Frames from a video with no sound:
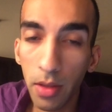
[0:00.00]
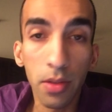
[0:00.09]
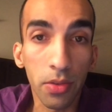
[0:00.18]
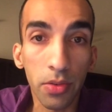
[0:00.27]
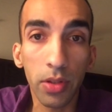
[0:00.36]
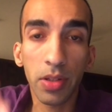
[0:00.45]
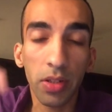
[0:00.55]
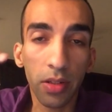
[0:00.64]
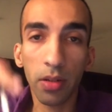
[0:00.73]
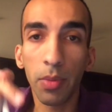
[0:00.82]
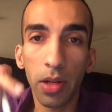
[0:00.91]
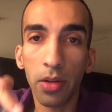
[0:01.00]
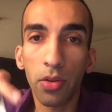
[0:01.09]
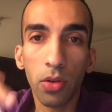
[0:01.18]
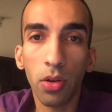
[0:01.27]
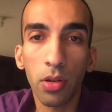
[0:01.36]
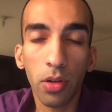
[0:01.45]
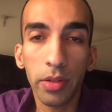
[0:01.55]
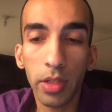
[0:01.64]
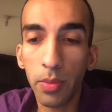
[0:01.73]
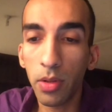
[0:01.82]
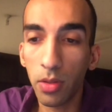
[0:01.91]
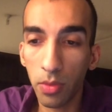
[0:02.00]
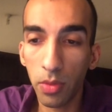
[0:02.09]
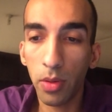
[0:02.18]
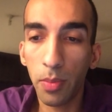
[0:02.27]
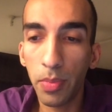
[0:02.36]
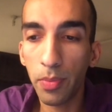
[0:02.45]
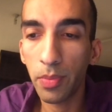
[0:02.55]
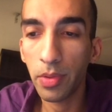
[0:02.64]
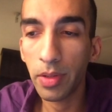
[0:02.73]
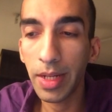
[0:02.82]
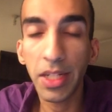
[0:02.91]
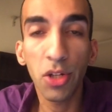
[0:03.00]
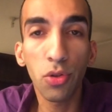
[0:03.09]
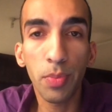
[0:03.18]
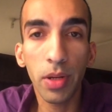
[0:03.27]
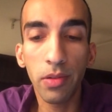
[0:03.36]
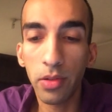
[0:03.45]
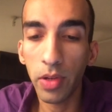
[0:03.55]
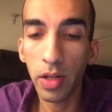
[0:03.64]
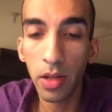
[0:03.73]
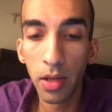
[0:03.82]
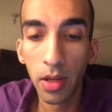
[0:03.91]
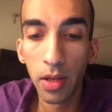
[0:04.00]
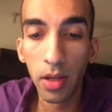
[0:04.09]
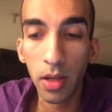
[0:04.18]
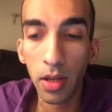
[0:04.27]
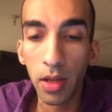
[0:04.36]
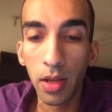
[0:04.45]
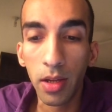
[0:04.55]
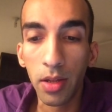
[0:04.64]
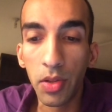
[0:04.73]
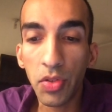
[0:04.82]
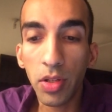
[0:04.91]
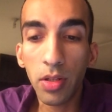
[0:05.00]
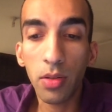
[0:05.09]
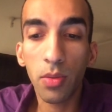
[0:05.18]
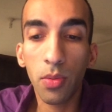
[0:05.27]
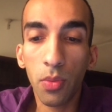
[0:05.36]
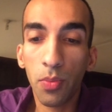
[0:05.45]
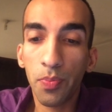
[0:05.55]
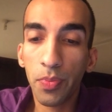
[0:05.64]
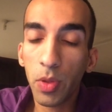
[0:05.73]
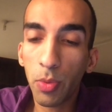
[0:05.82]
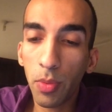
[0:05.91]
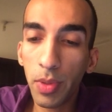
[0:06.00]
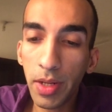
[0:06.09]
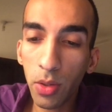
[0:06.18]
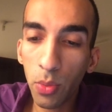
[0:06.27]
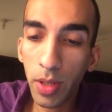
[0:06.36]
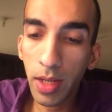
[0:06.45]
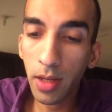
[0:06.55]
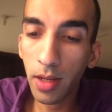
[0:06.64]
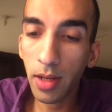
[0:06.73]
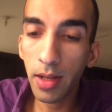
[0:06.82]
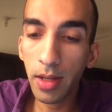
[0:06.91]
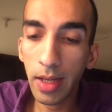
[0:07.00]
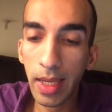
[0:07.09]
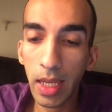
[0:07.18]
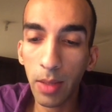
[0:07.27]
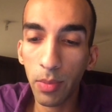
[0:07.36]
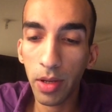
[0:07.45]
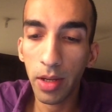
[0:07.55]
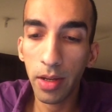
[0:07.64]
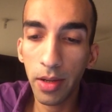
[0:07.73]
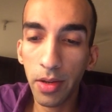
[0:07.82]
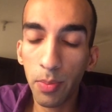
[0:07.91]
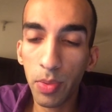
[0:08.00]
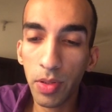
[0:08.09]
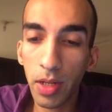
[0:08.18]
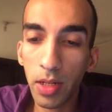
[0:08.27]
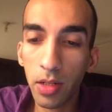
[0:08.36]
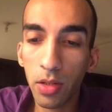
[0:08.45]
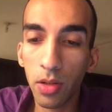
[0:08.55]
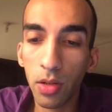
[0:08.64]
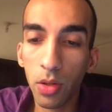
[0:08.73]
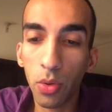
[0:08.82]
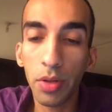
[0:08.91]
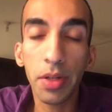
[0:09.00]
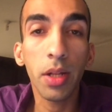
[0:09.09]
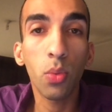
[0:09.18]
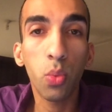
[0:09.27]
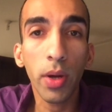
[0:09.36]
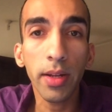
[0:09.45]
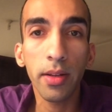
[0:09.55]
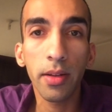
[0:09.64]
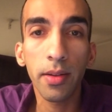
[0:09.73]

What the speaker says: This is a similar concept connected to the previous one. This is the probability of winning a game. A represents the quantity 1.